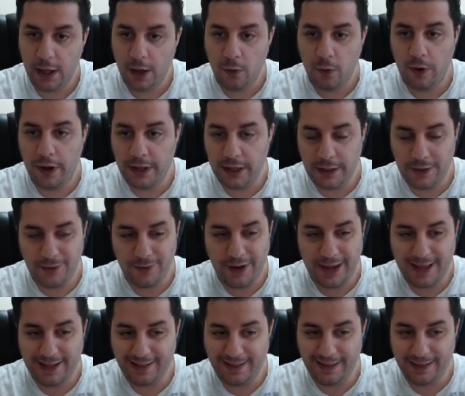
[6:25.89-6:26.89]
When you're
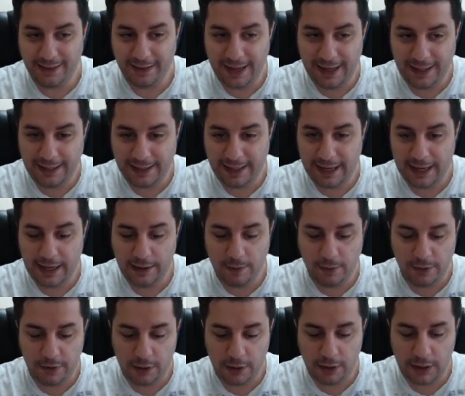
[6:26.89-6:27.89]
at the late game,
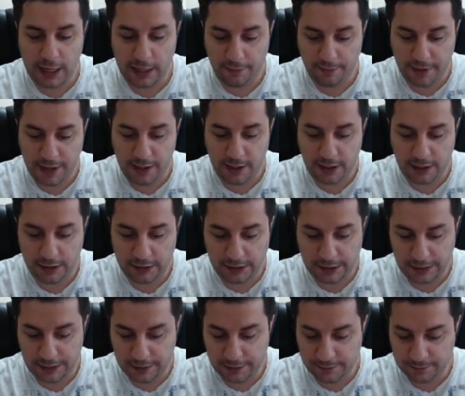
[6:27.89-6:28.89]
there are a lot
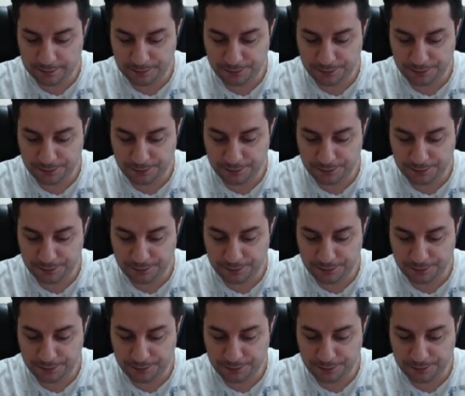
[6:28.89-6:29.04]
better